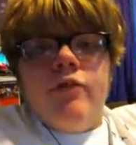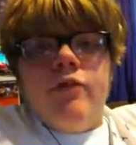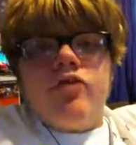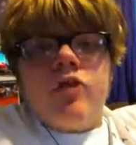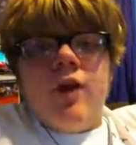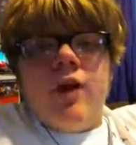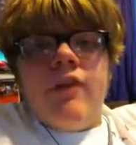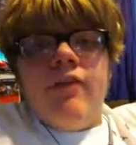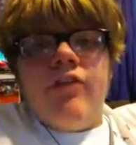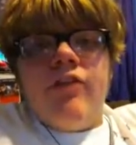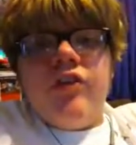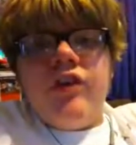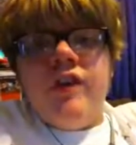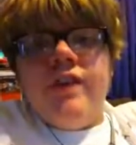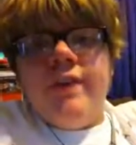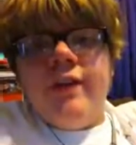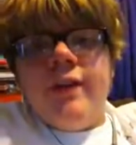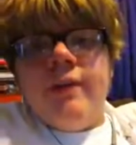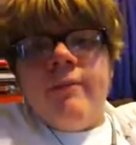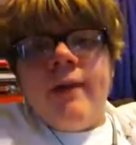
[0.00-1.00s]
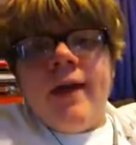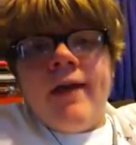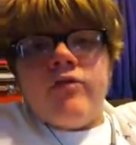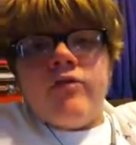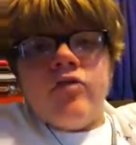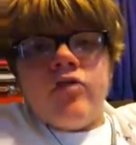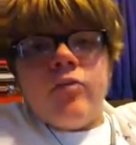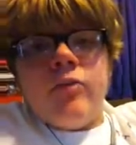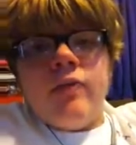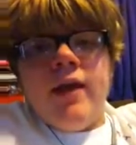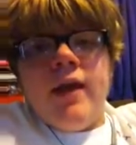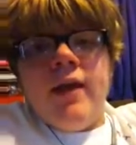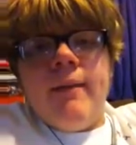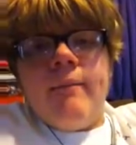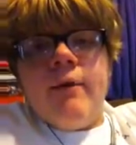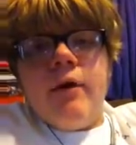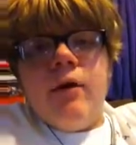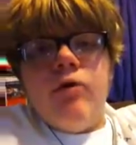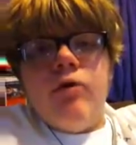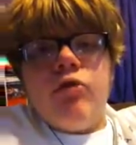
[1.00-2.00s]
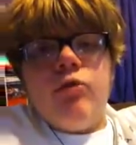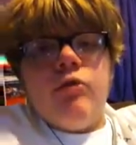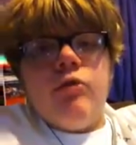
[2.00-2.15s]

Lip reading: John Cena in matches with Ambrose,